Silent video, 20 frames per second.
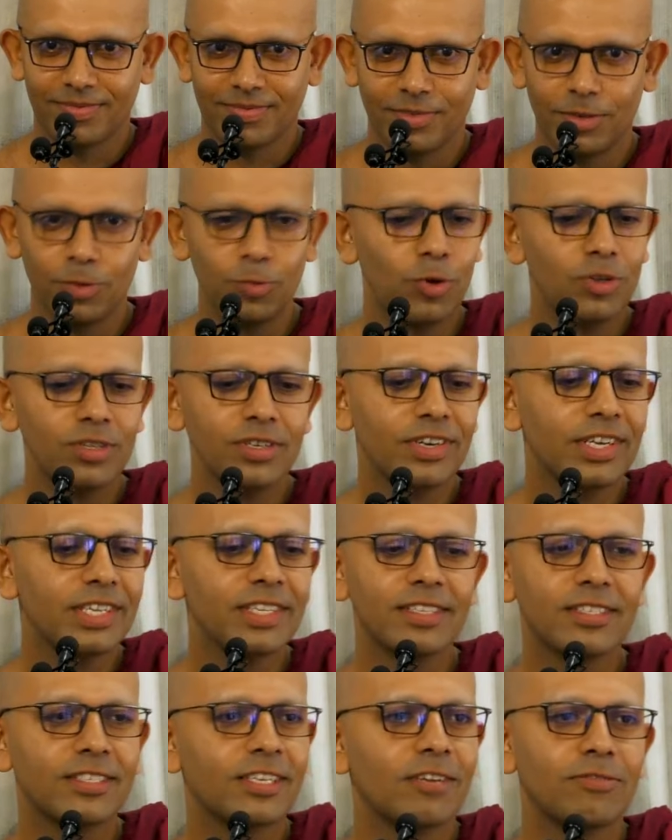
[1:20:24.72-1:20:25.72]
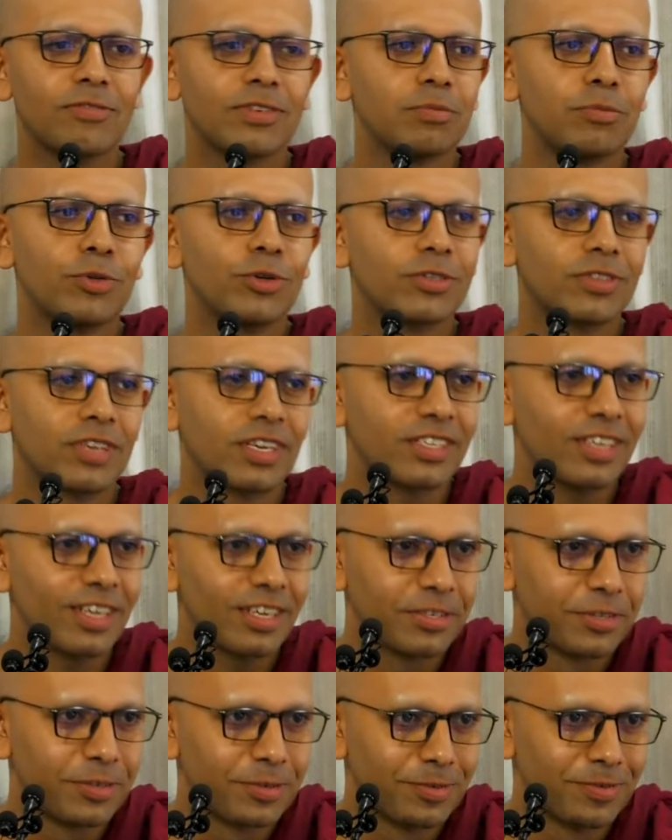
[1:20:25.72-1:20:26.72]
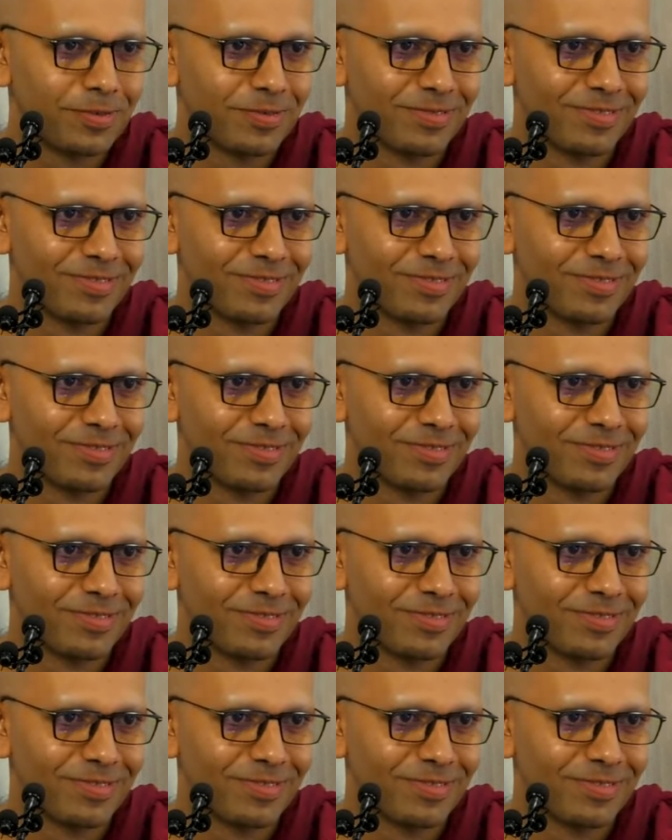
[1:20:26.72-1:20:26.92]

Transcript: You won't read this stuff in books, I tell you.